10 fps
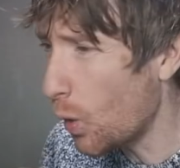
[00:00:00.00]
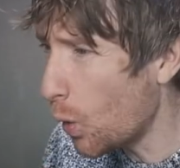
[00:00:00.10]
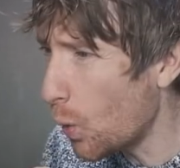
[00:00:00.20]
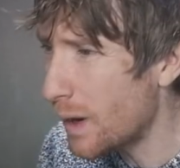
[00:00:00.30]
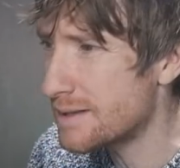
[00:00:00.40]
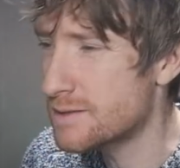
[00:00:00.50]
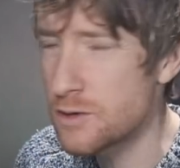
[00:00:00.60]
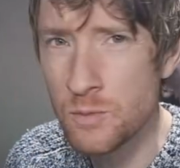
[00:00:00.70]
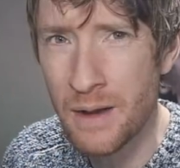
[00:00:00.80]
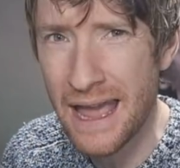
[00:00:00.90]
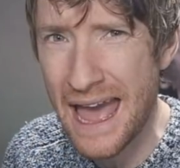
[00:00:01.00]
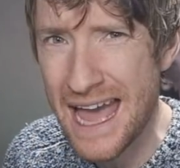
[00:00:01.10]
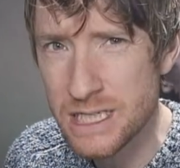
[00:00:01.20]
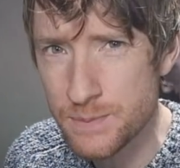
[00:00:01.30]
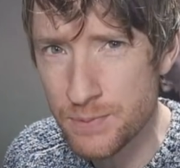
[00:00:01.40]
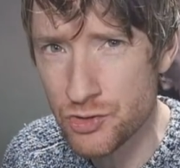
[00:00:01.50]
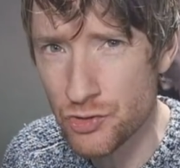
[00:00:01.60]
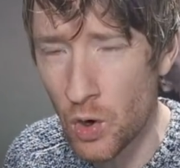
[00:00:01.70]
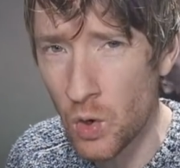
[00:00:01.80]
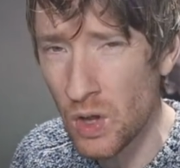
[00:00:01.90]
always do my edge
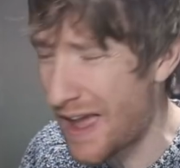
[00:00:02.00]
patrol